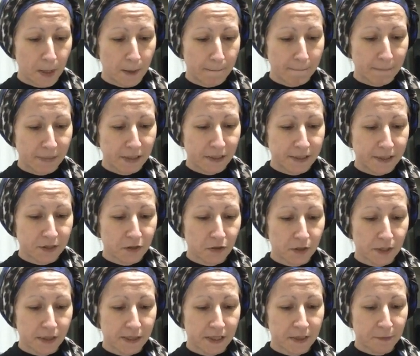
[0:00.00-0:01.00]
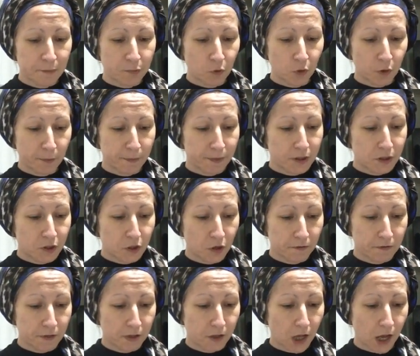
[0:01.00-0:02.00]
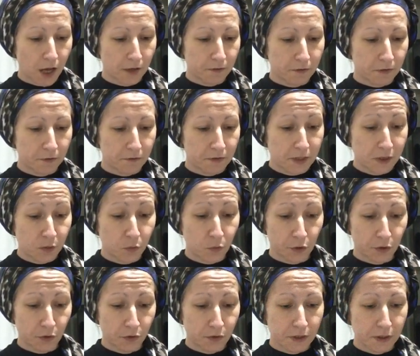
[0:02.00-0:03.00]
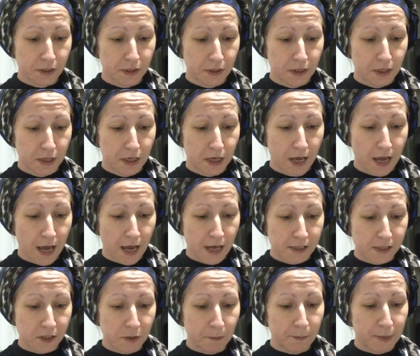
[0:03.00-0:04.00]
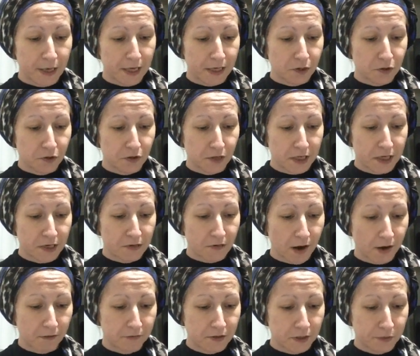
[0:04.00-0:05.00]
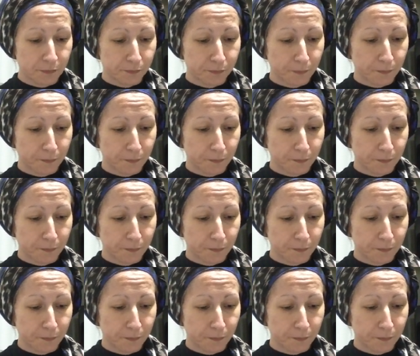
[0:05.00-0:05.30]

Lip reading: But little is the employment of the life of this world as compared to the hereafter.